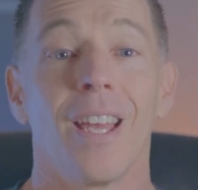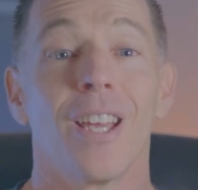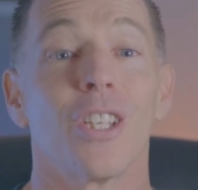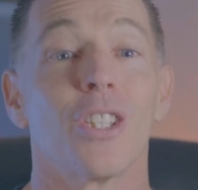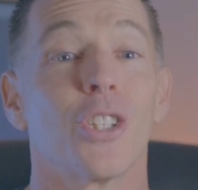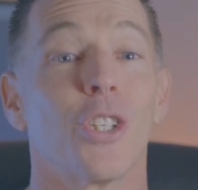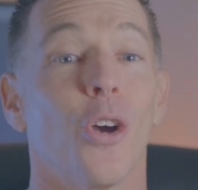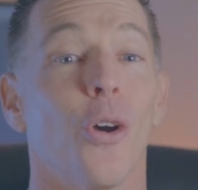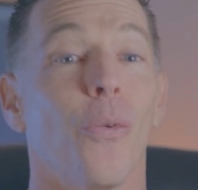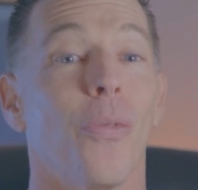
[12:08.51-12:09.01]

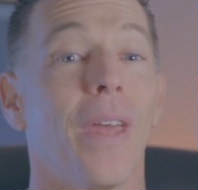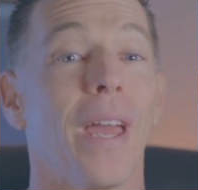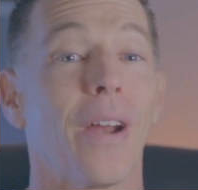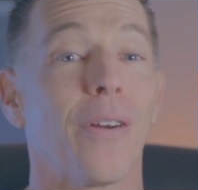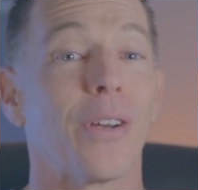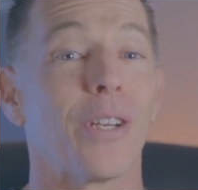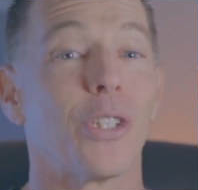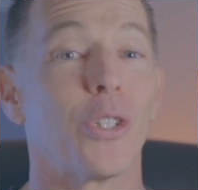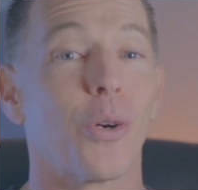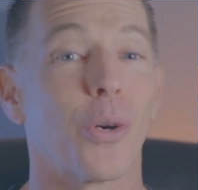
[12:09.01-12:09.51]
So
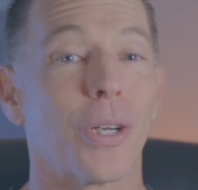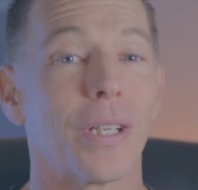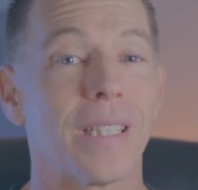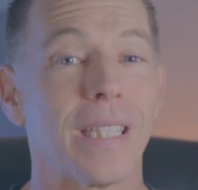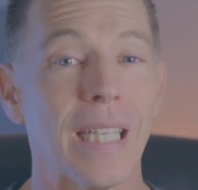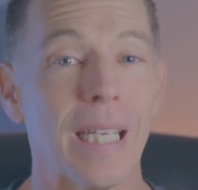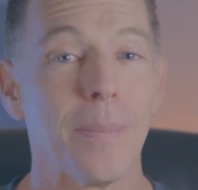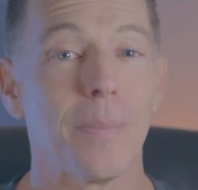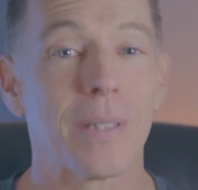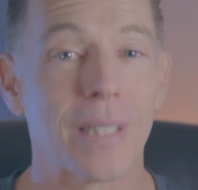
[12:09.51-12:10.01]
there is your
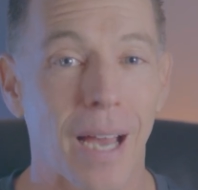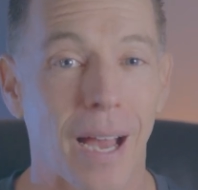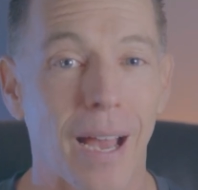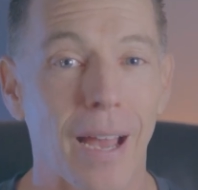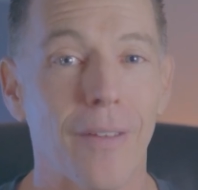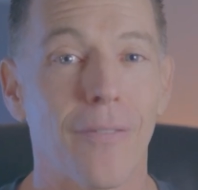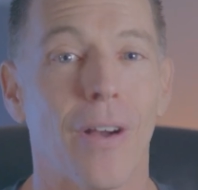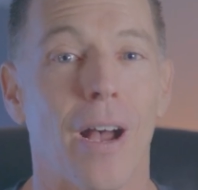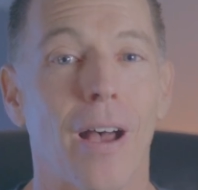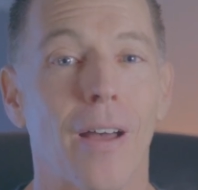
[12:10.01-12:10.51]
deep
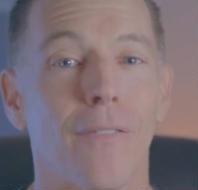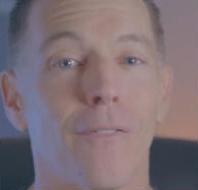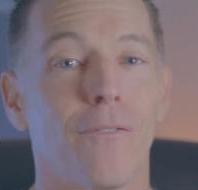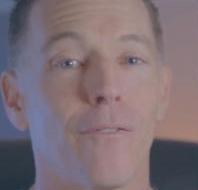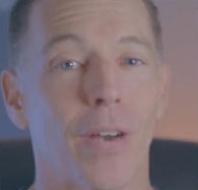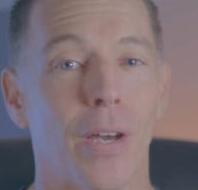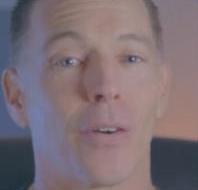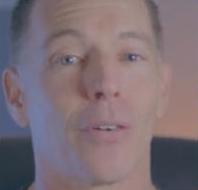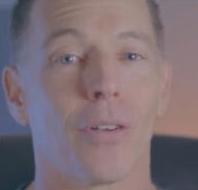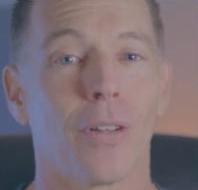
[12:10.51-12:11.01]
dive on
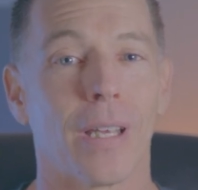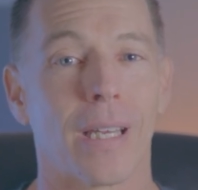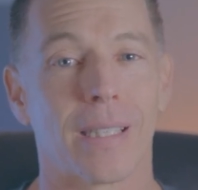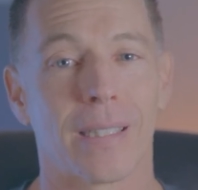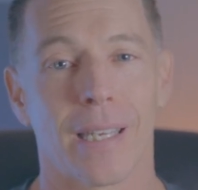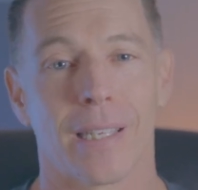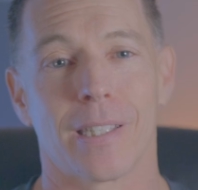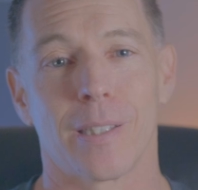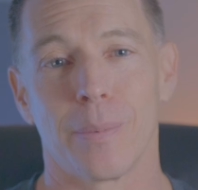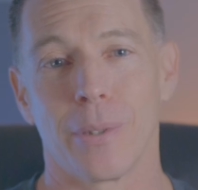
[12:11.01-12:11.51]
federal
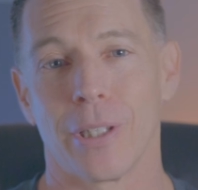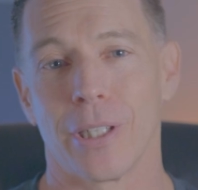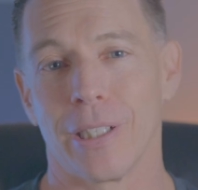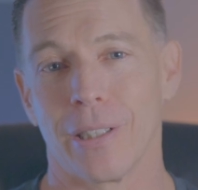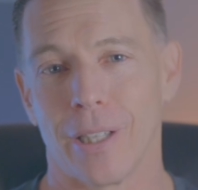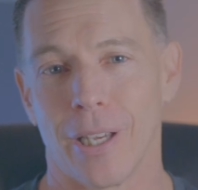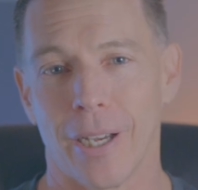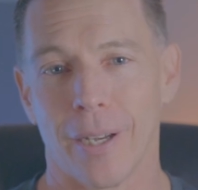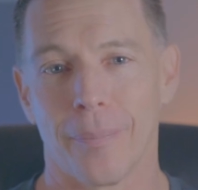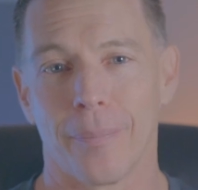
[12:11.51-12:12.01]
accessibility
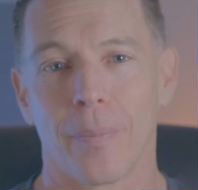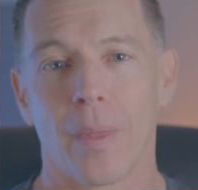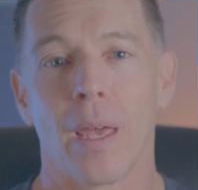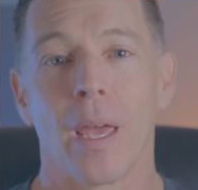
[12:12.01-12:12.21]
law.